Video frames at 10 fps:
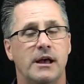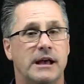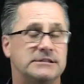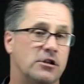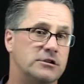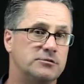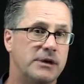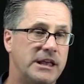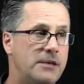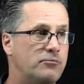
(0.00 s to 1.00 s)
as long as
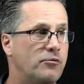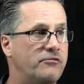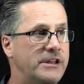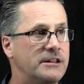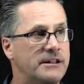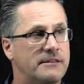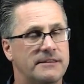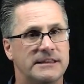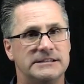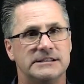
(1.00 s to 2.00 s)
we keep revealing
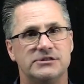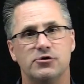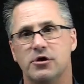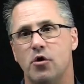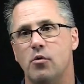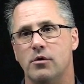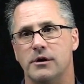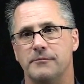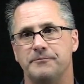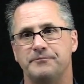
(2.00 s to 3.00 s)
that this is your core.